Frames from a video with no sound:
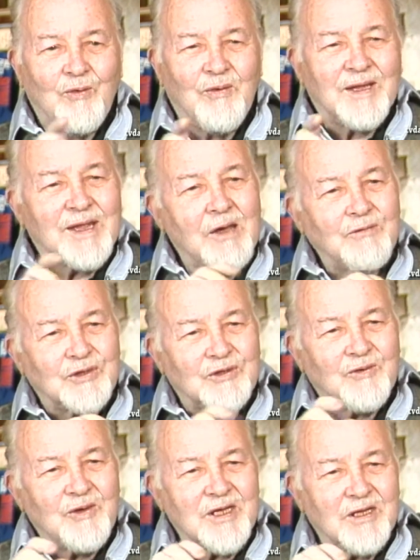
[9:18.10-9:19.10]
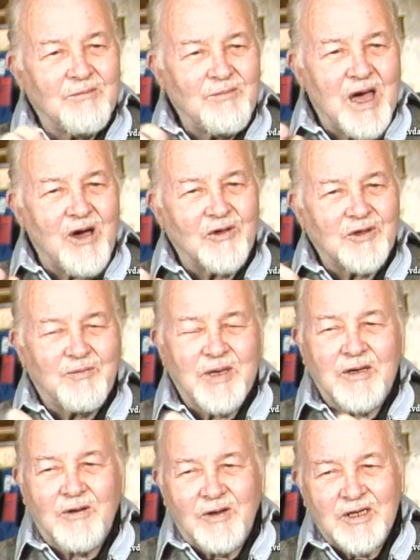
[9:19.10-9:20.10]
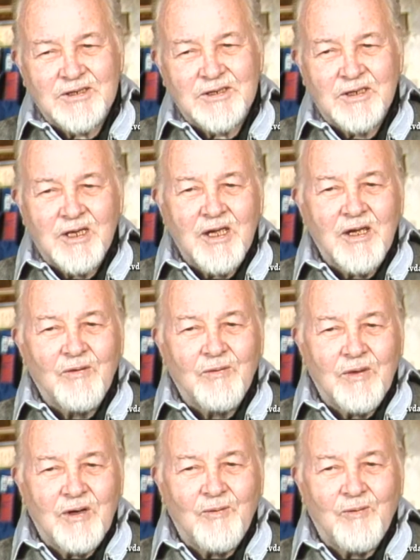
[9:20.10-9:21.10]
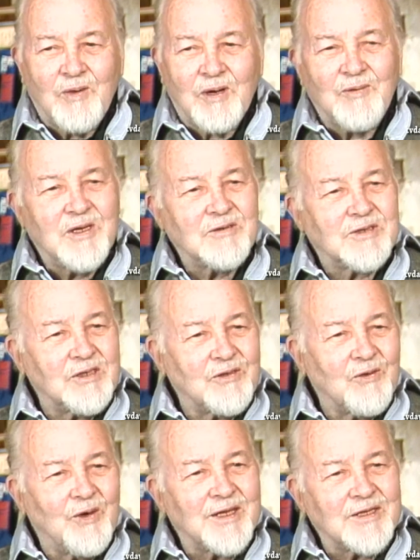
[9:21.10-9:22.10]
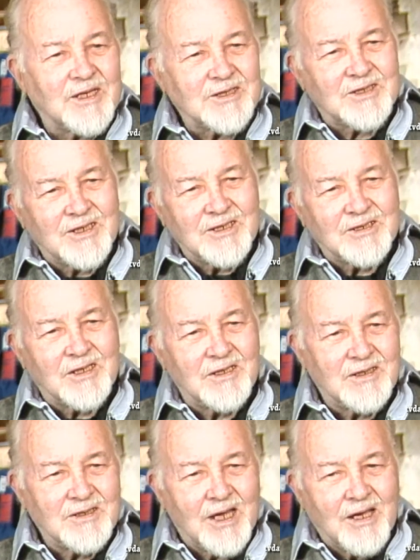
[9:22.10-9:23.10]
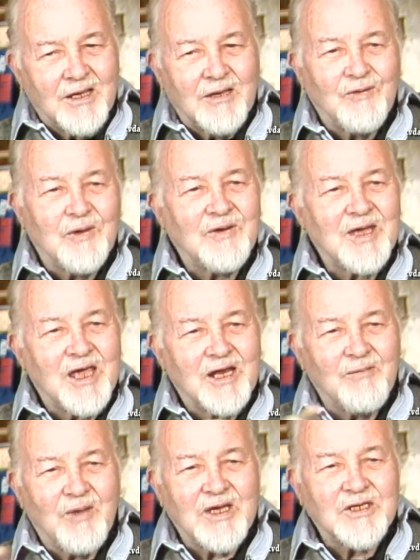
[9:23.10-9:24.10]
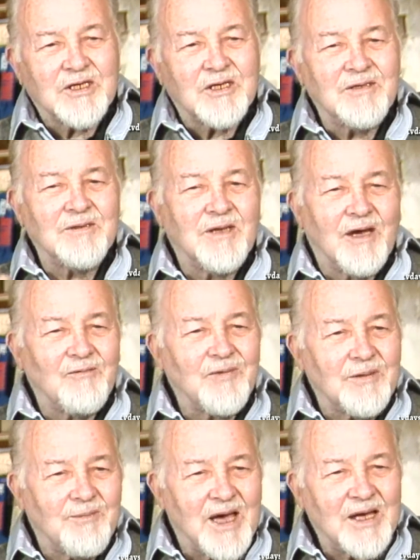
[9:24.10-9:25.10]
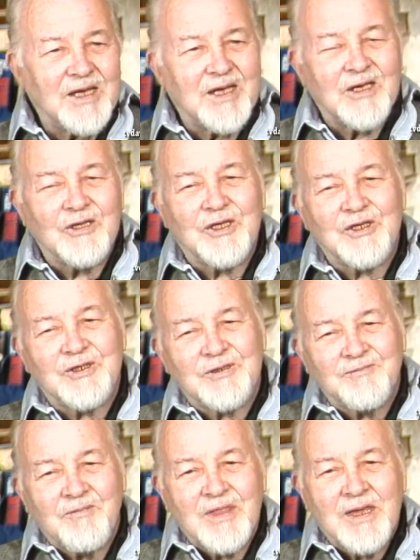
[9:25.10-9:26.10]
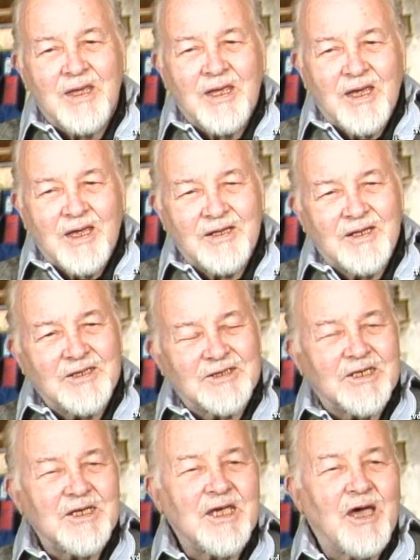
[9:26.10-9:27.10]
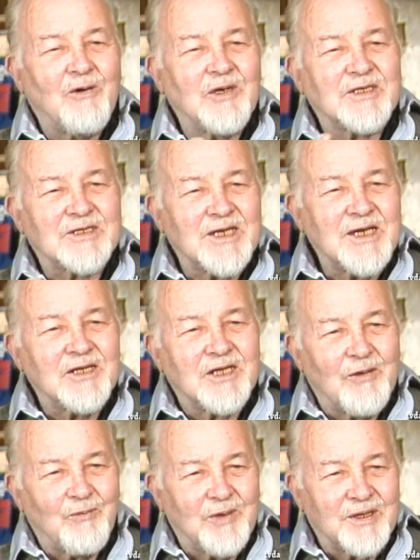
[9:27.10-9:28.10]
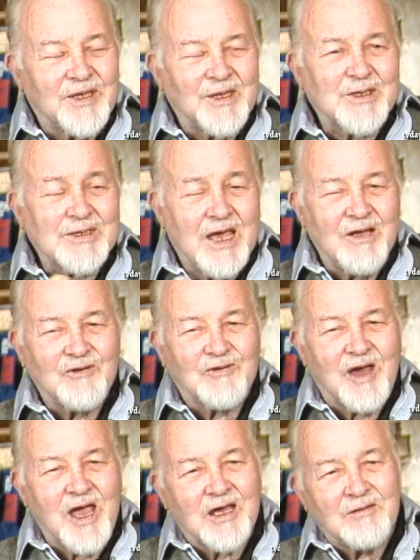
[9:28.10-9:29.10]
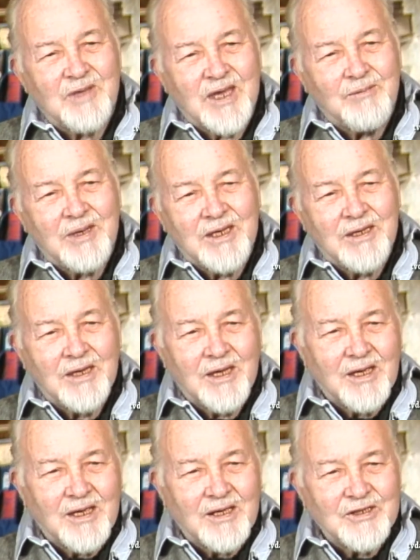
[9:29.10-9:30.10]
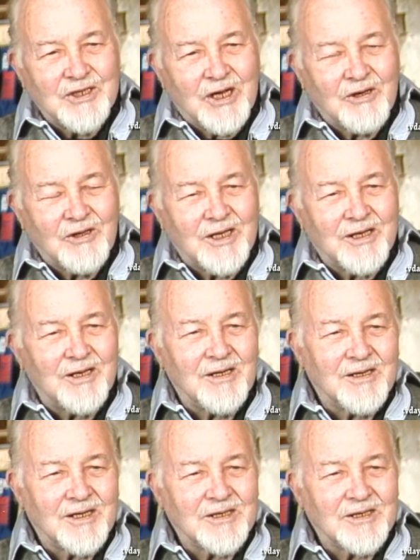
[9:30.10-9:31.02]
without doing the mouth, because what we used to do at Disney's is do the animation of the body English and then see how it's synced up with the soundtrack, and maybe juggle it